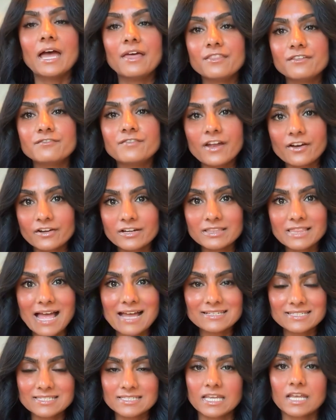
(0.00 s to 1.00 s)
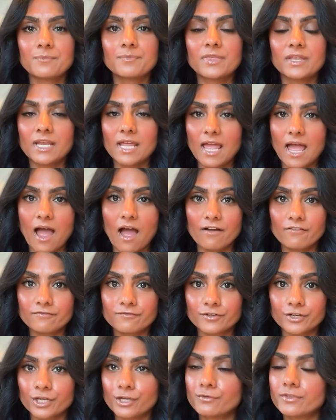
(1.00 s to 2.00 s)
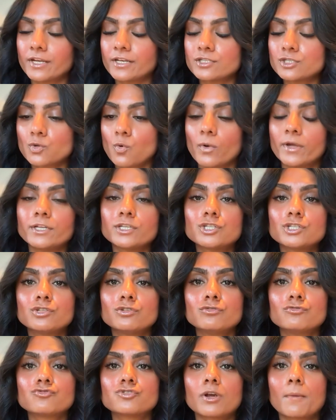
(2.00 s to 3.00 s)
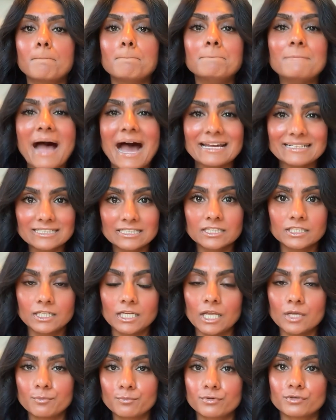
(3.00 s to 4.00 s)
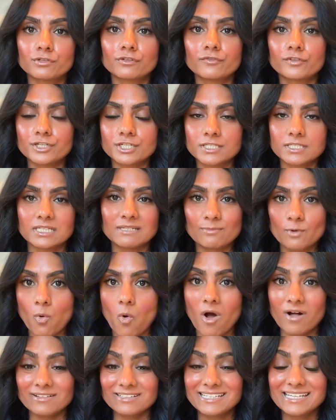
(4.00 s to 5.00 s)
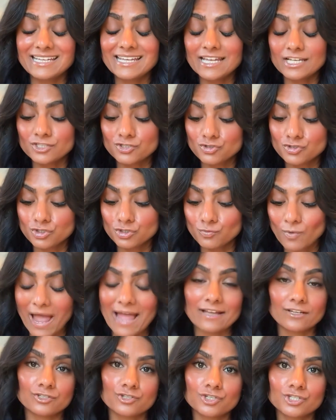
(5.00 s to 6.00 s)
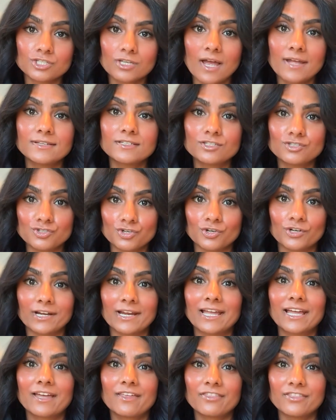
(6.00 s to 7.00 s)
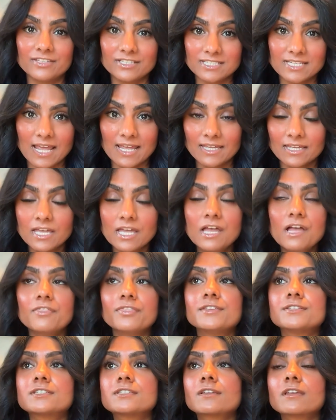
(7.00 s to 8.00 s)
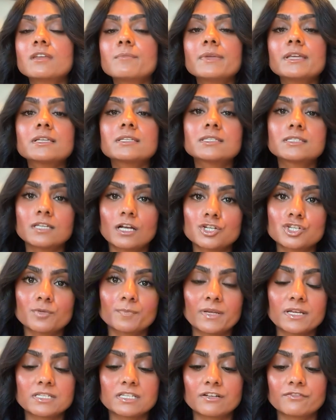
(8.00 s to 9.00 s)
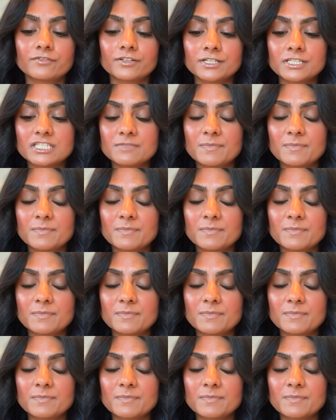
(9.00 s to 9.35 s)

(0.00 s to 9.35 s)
And the very last tip that I have for you that is going to dramatically improve your sleep quality is to exercise during the day. This is going to make such a big difference